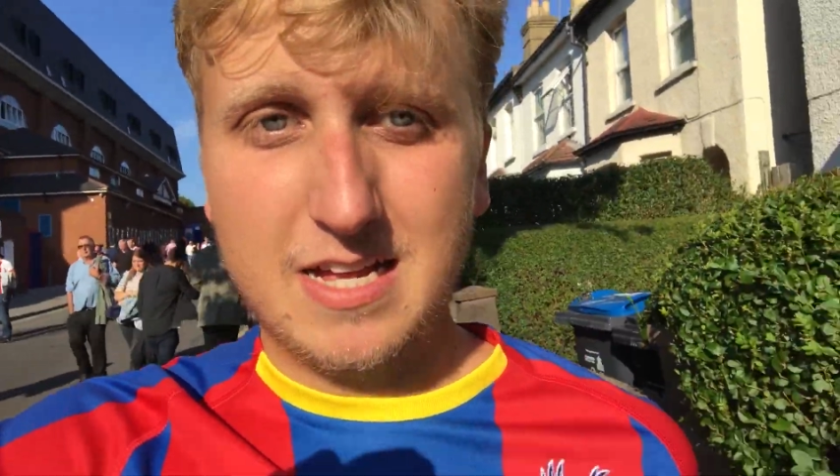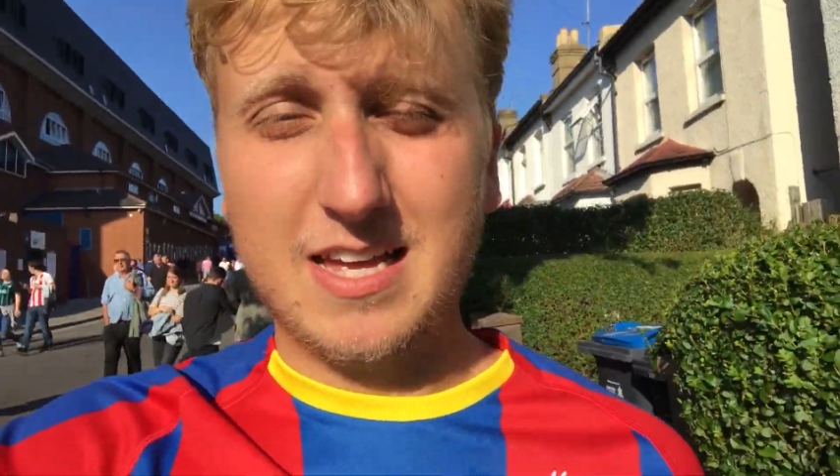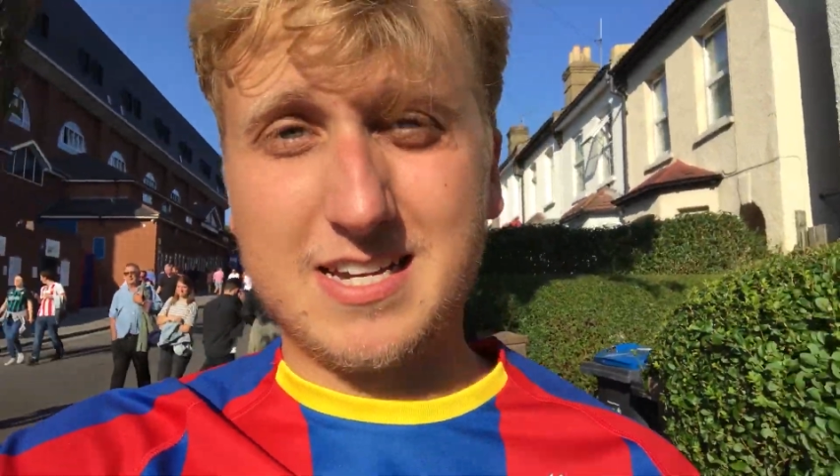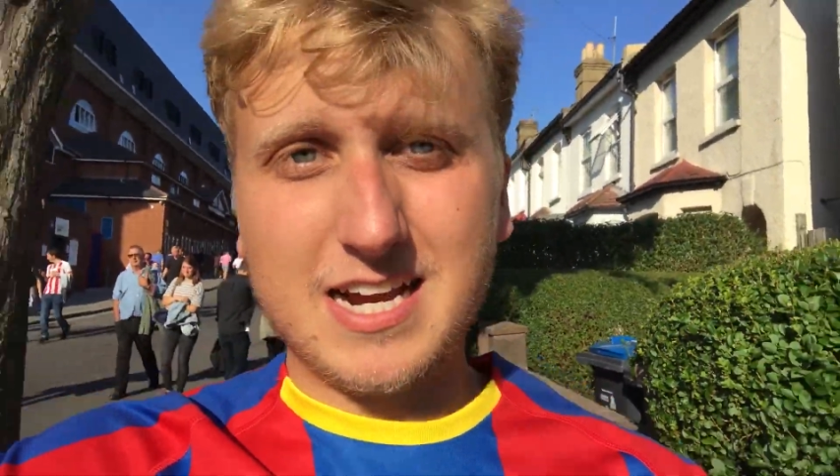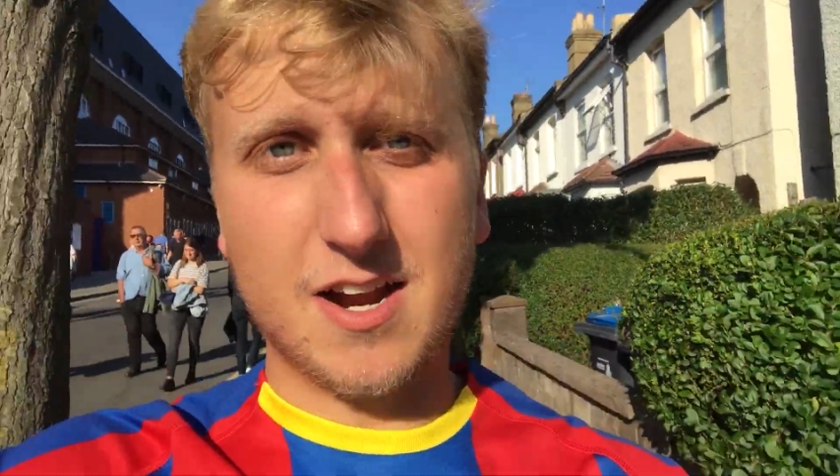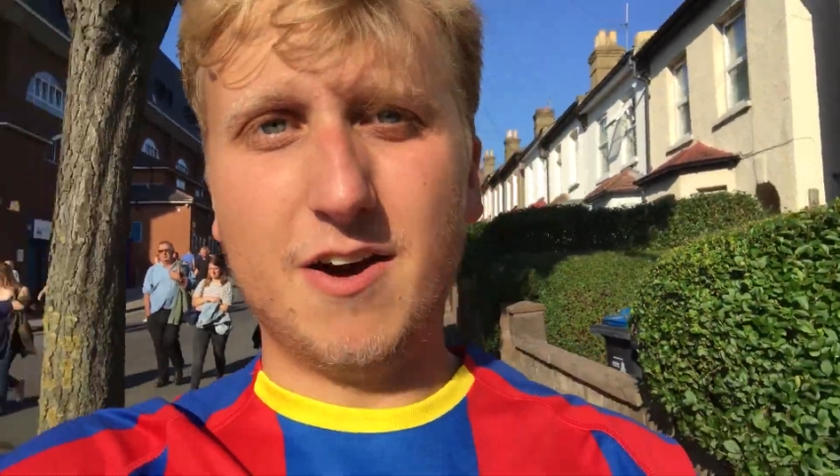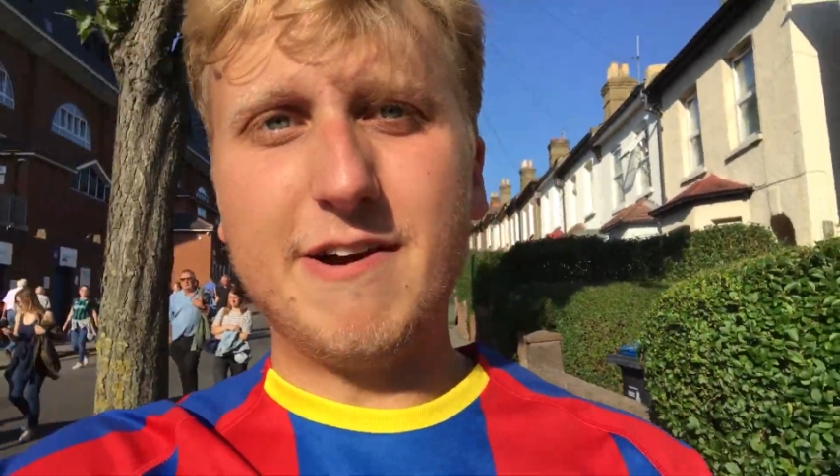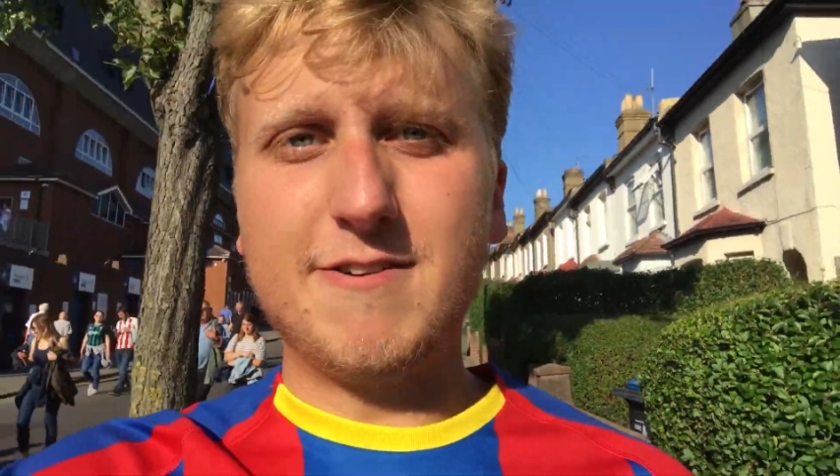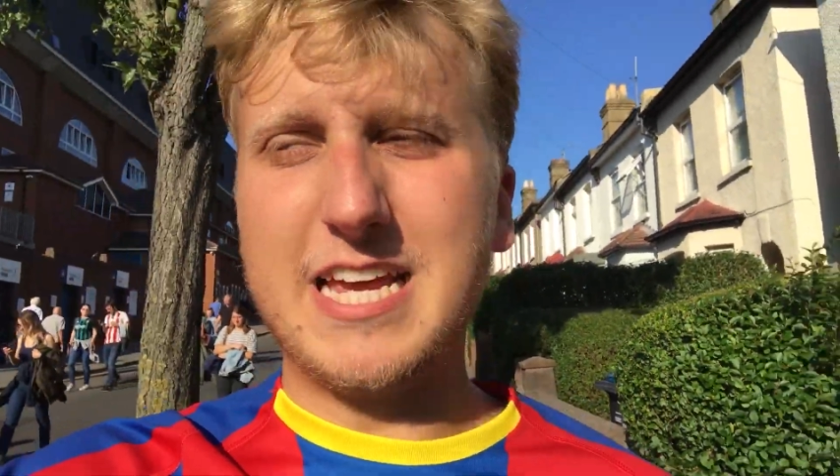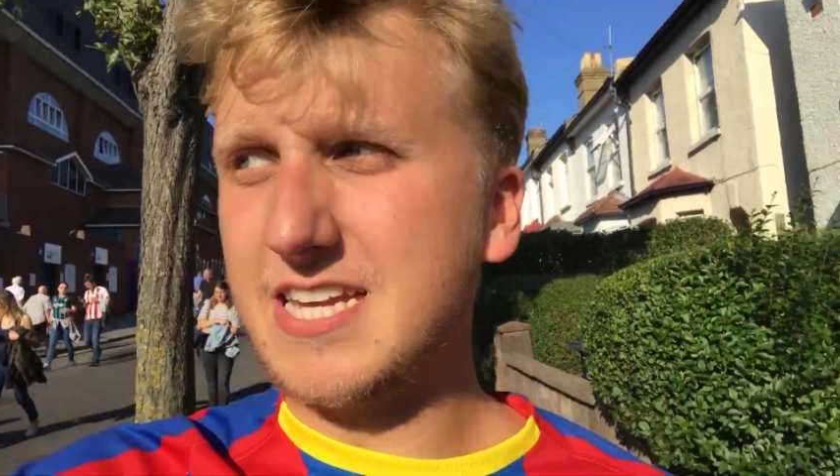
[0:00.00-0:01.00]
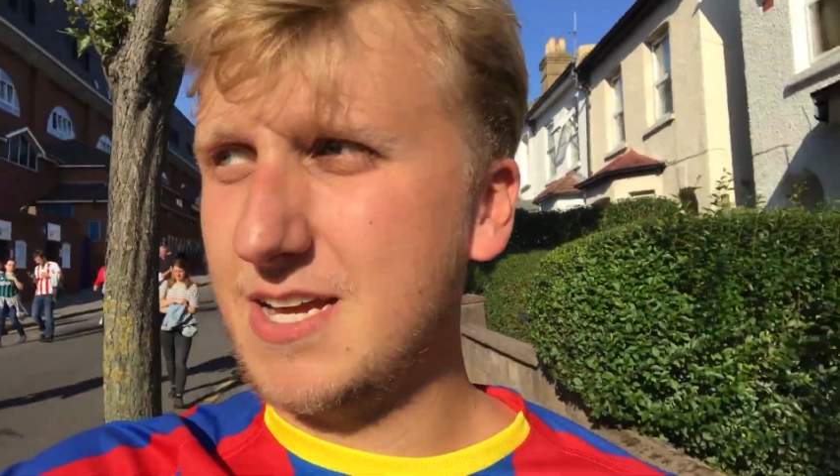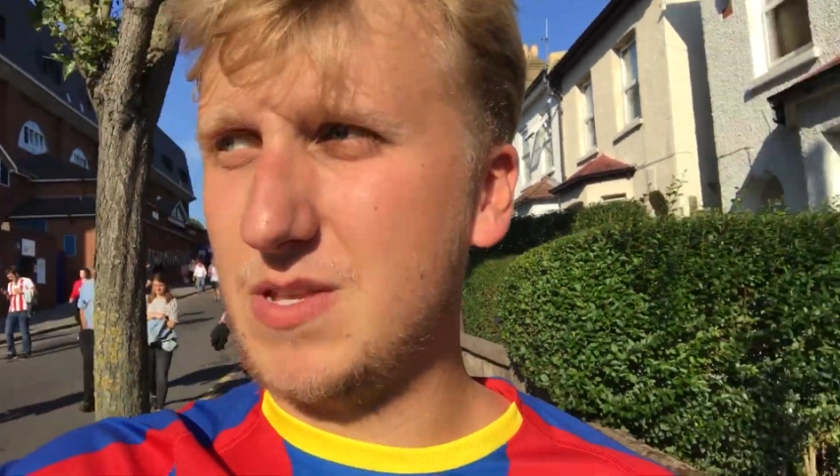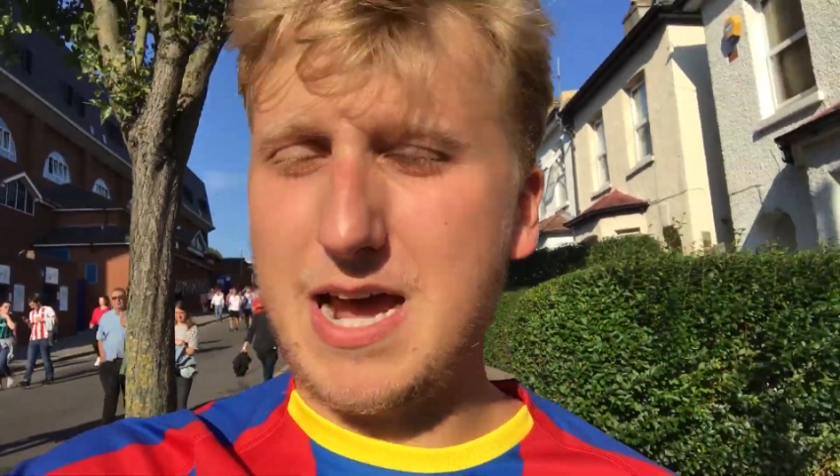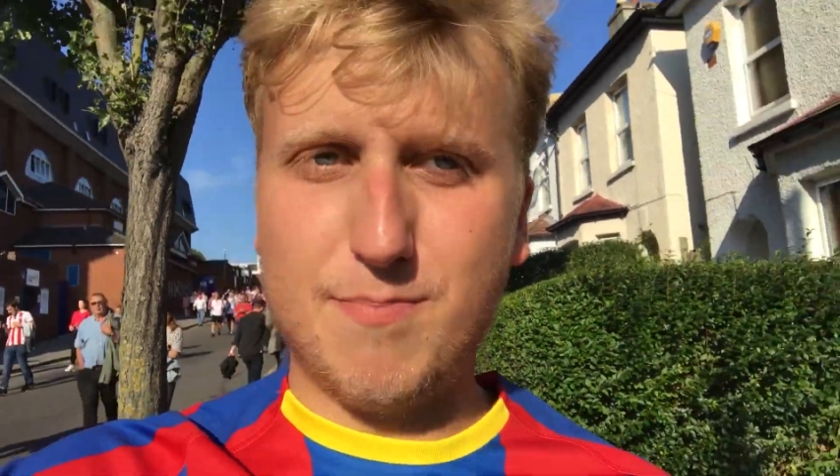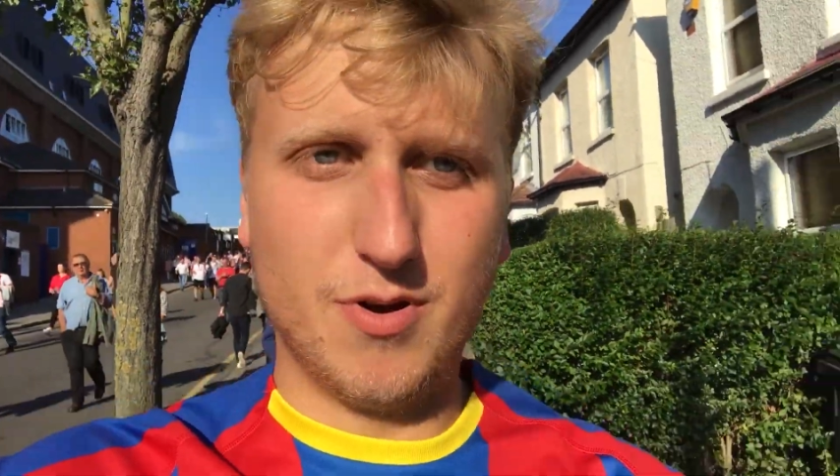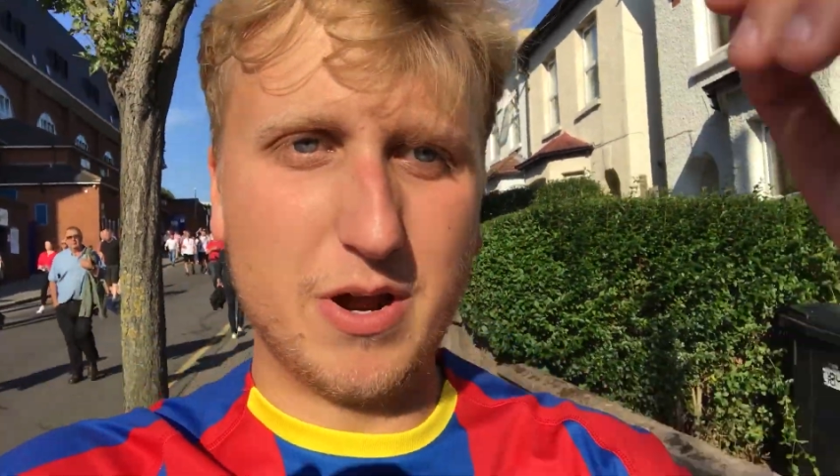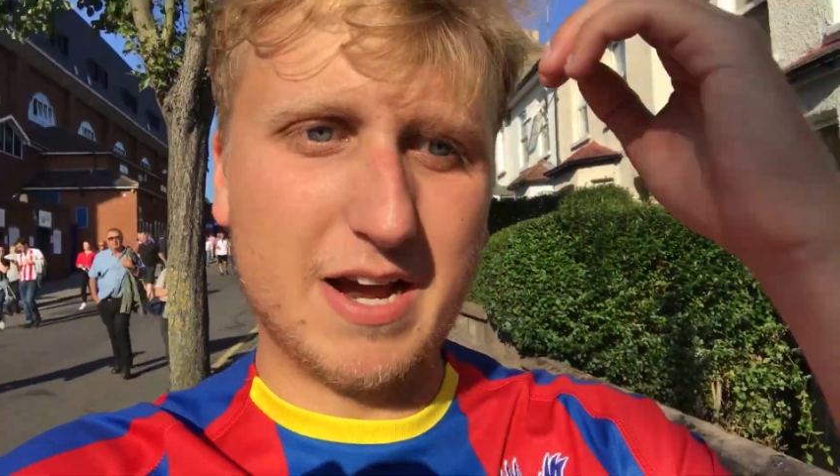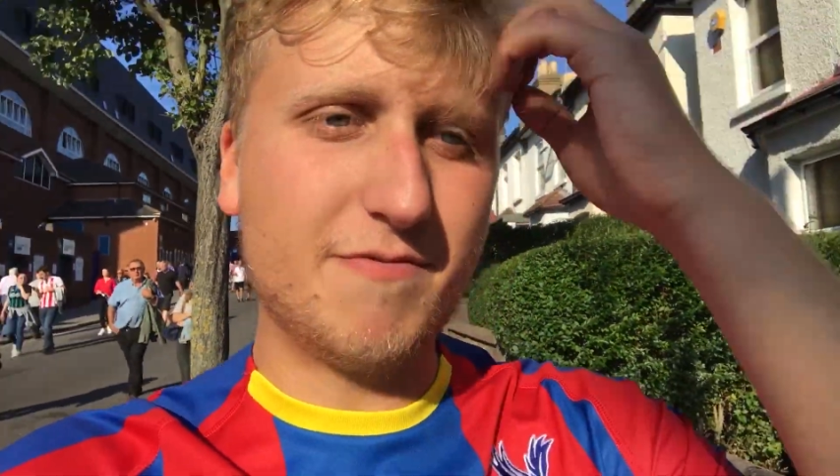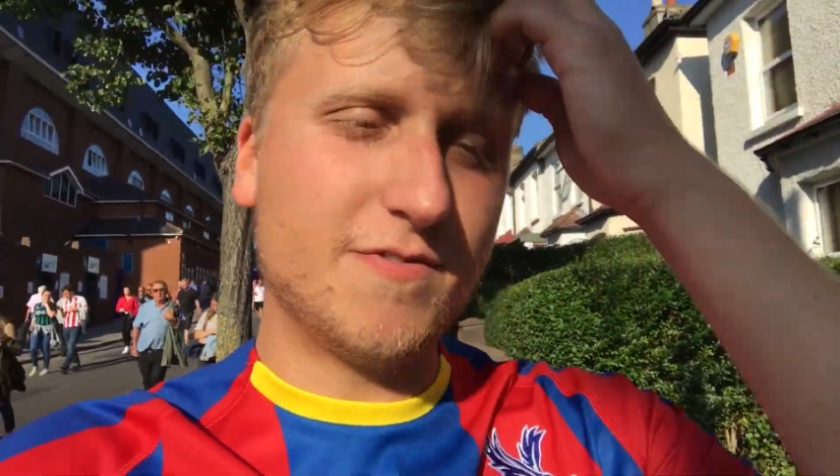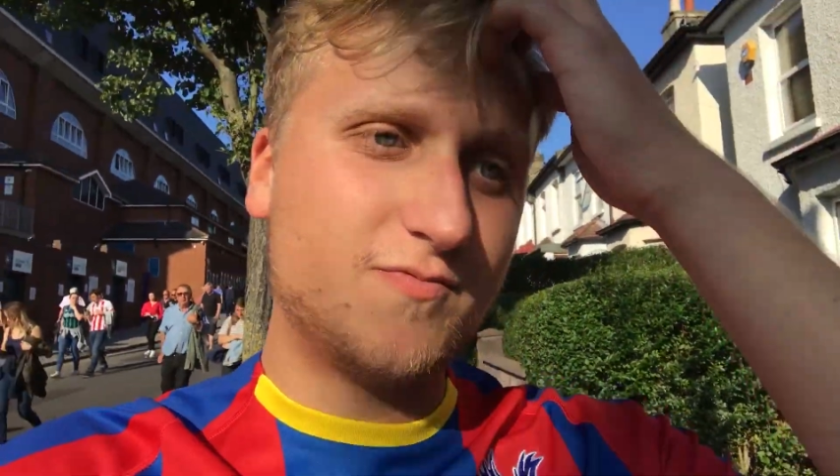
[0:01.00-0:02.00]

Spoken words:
the second half, everything seemed to happen. We had